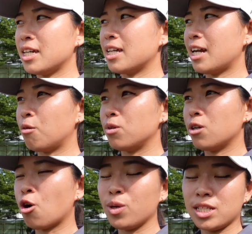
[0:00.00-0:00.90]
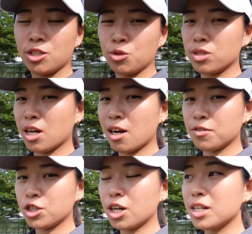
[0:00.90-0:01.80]
that I would always choose a half
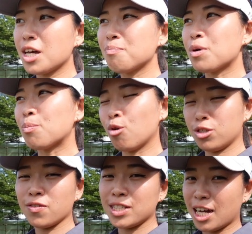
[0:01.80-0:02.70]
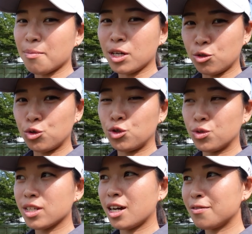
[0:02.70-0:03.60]
shot, but most of the time I do
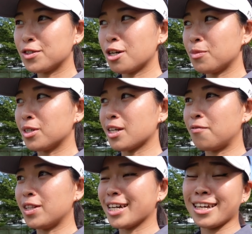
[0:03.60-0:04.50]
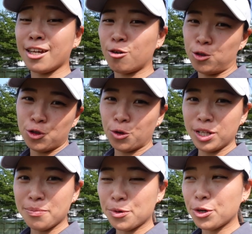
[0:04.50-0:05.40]
choose a half shot because I feel like I can control
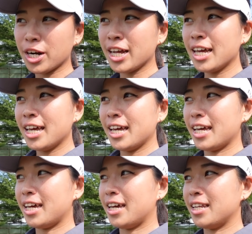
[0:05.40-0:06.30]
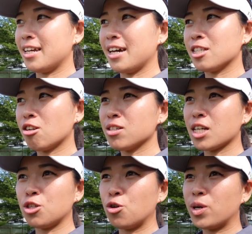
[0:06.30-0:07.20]
it more. And yeah, as long as
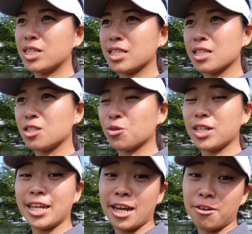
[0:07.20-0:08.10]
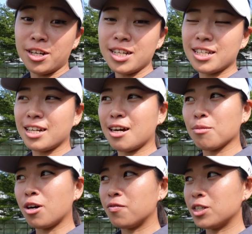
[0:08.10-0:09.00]
I know what distance is going to carry, then I'm
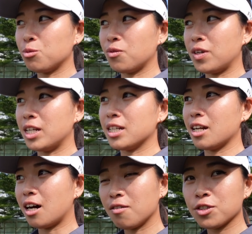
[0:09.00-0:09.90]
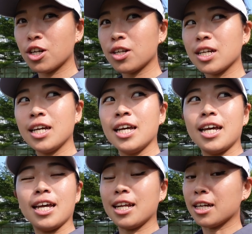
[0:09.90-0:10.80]
confident with hitting that half shot
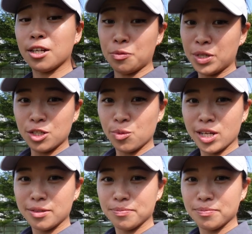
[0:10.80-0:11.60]
and I can commit to it.